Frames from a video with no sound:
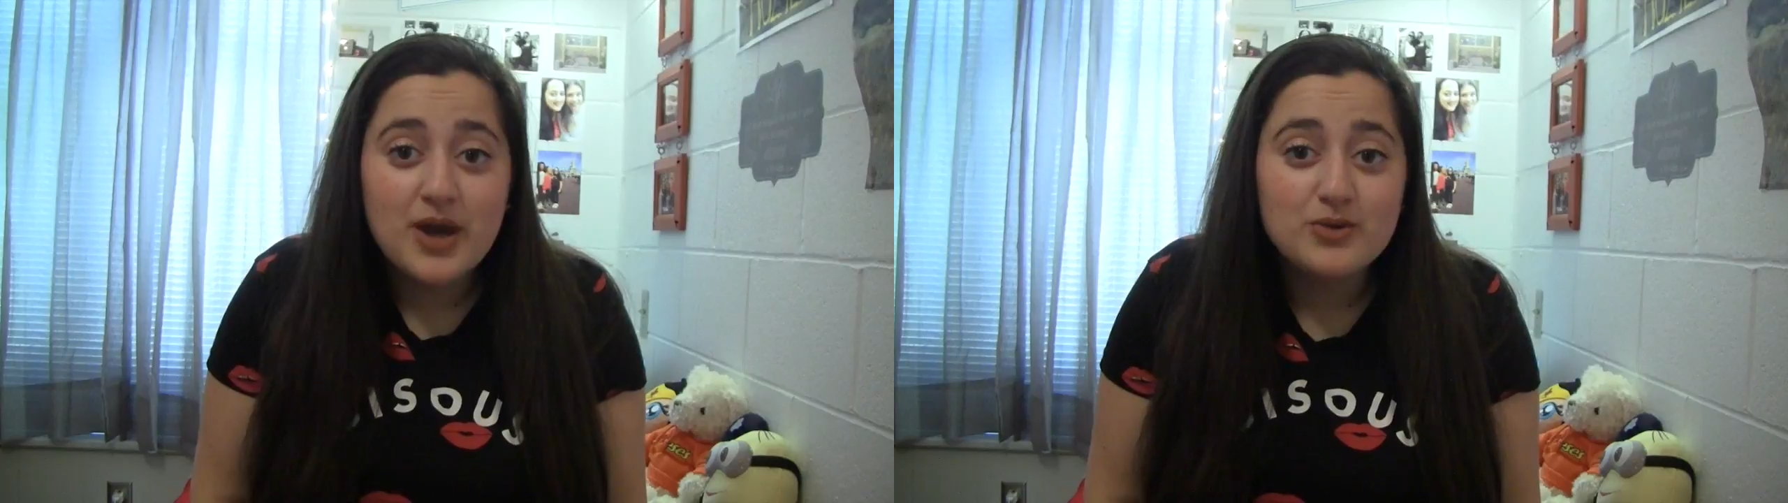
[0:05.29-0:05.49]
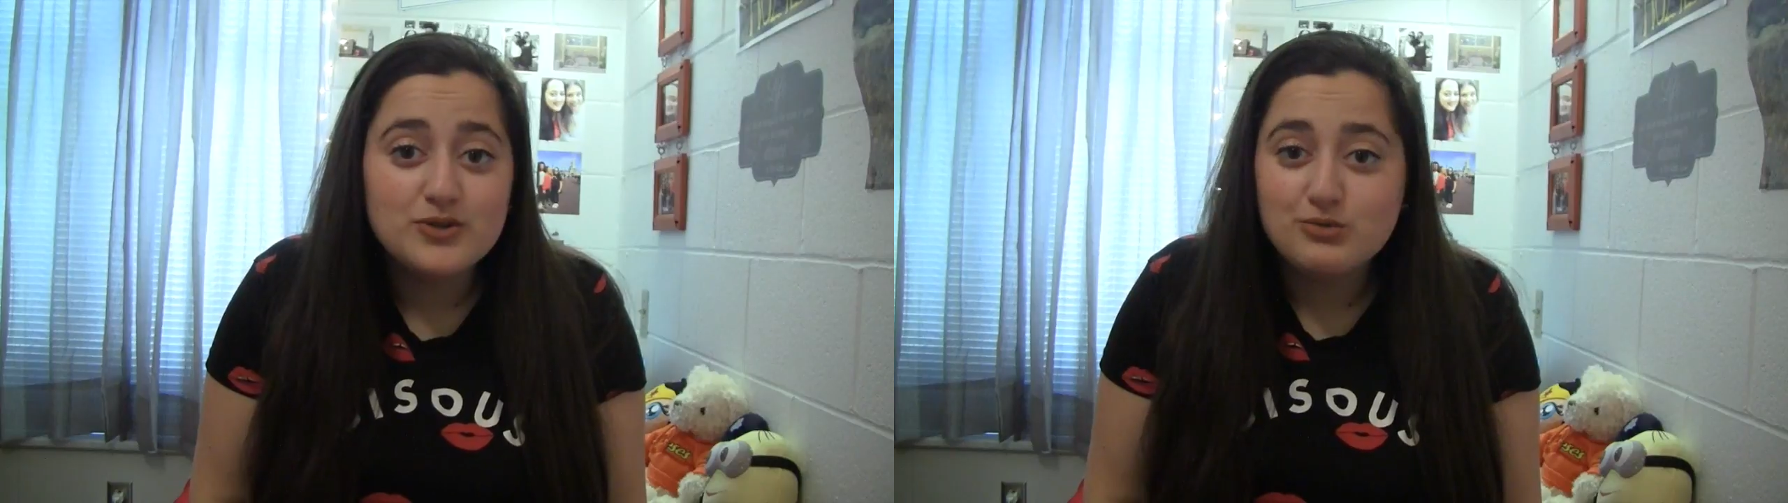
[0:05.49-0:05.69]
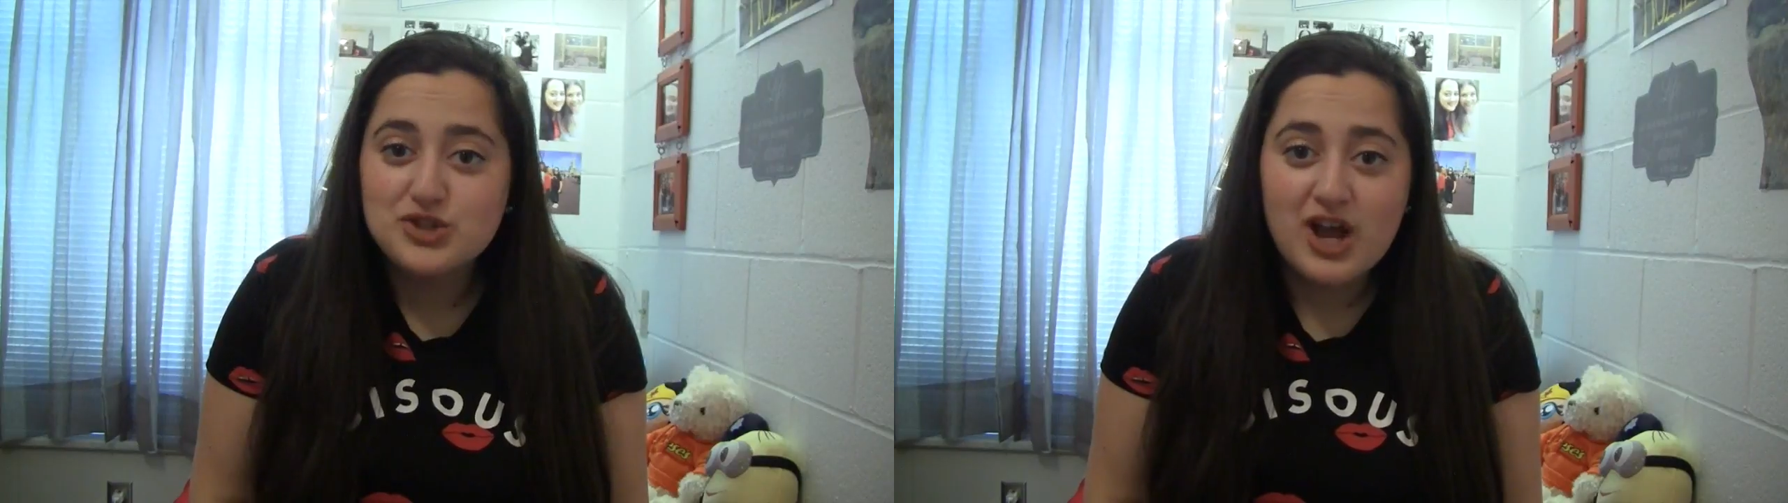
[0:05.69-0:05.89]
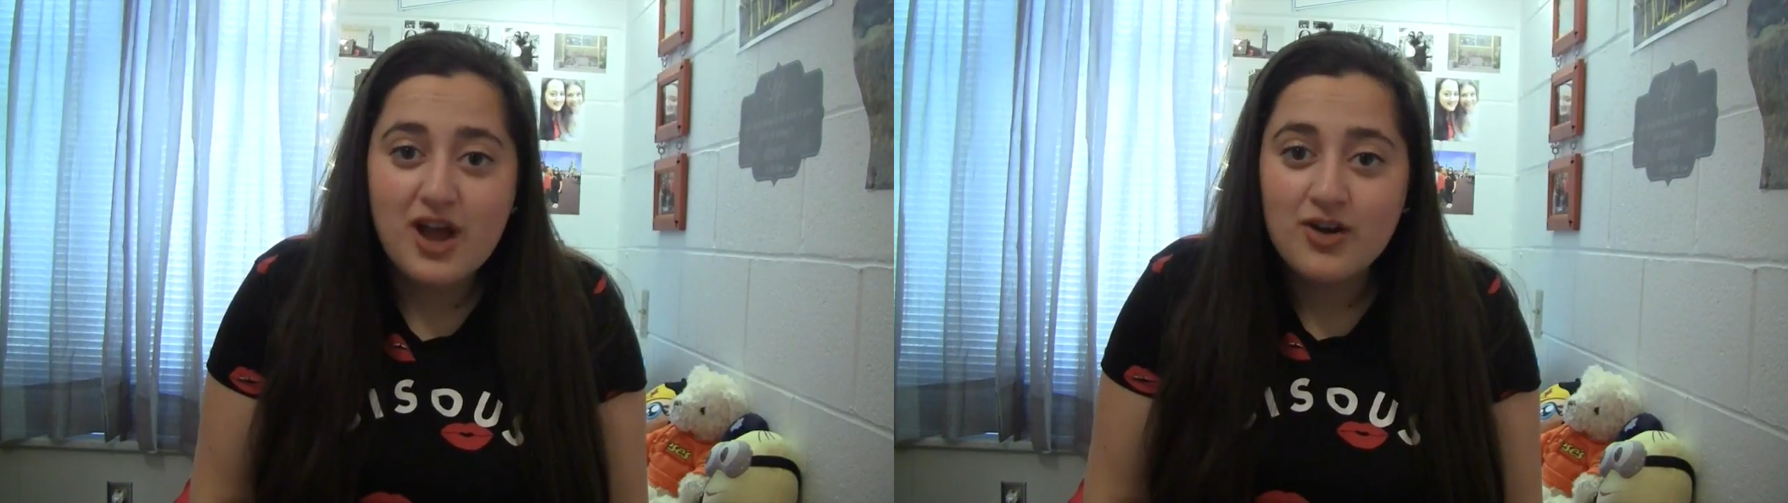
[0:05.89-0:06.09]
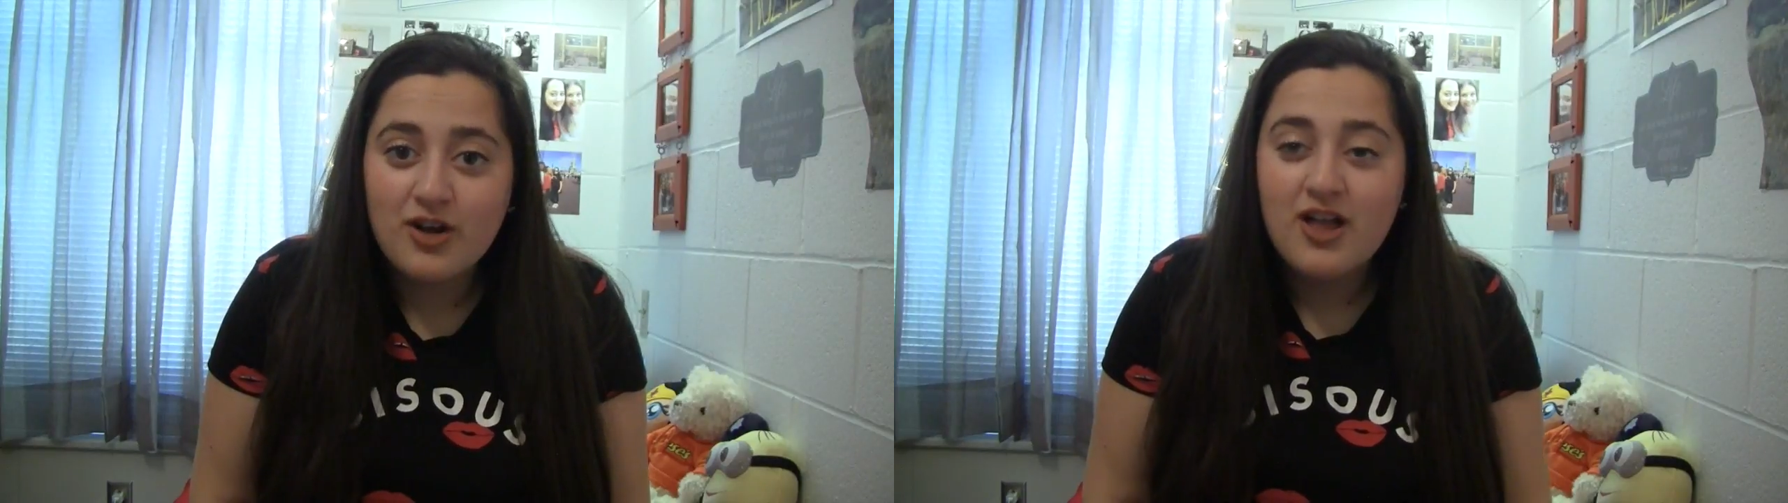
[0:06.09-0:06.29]
my YouTube
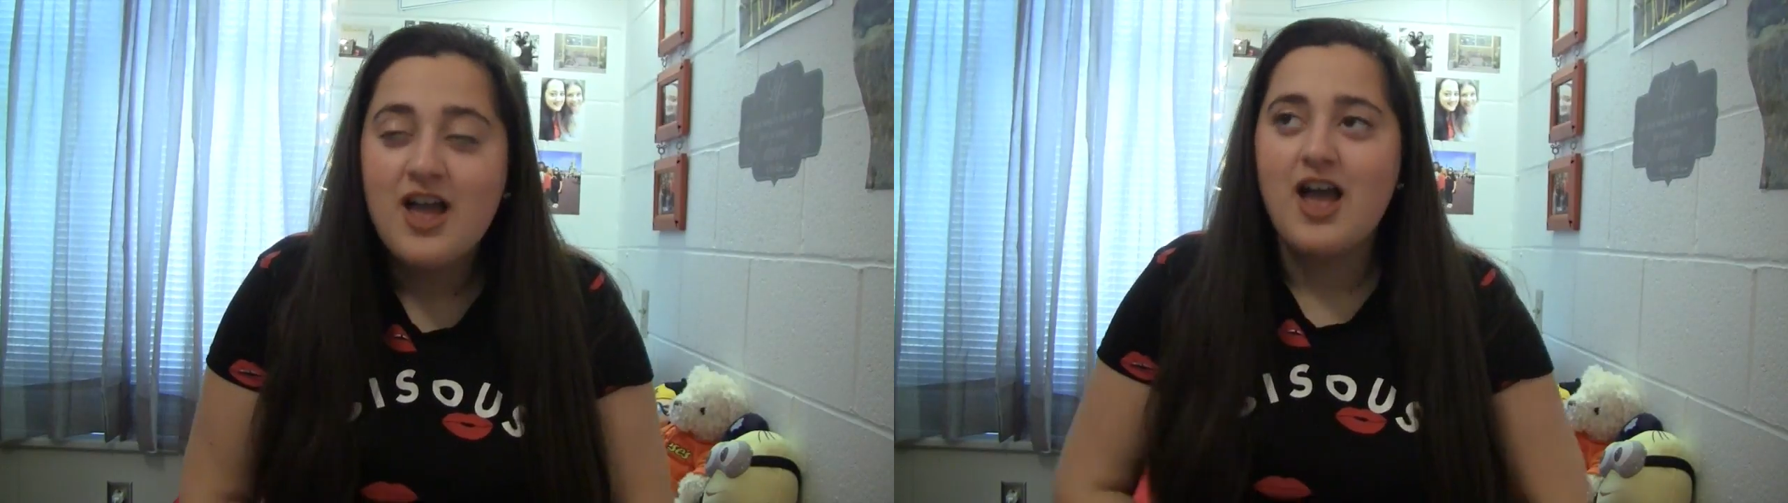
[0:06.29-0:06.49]
channel,